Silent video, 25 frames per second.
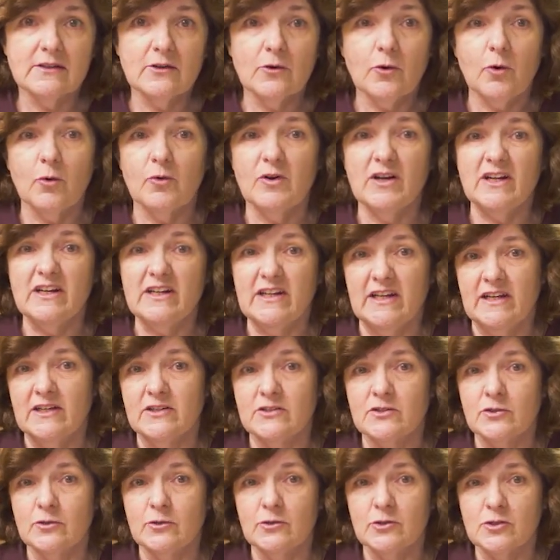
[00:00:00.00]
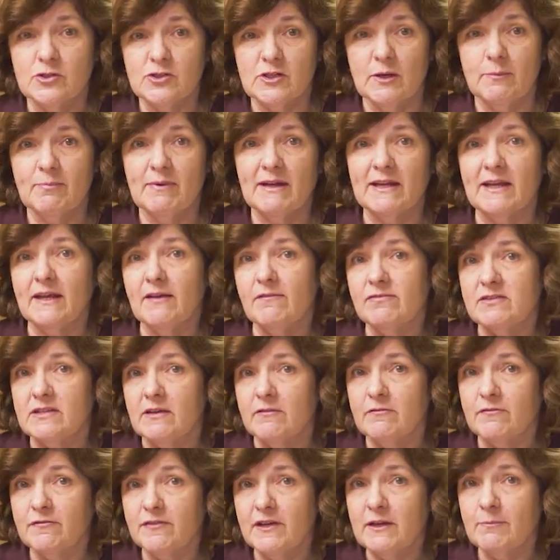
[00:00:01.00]
or in an internship and gives
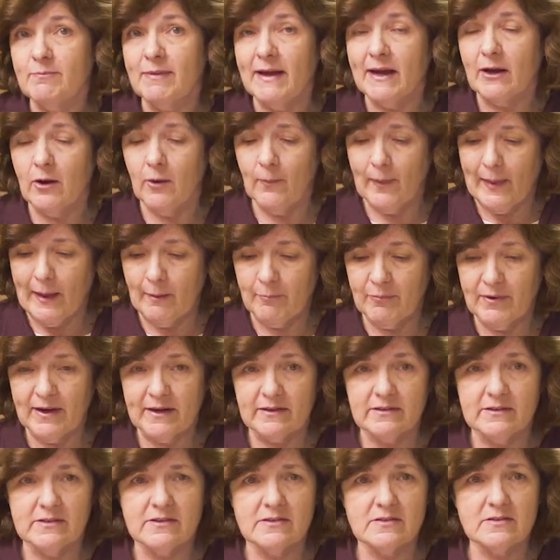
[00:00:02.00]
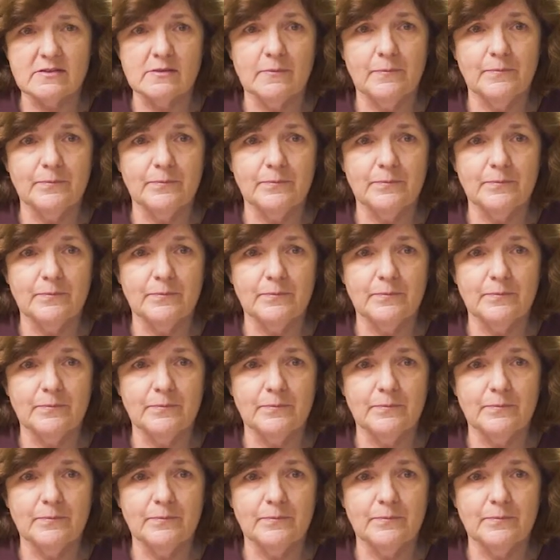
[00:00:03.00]
them feedback on that practice.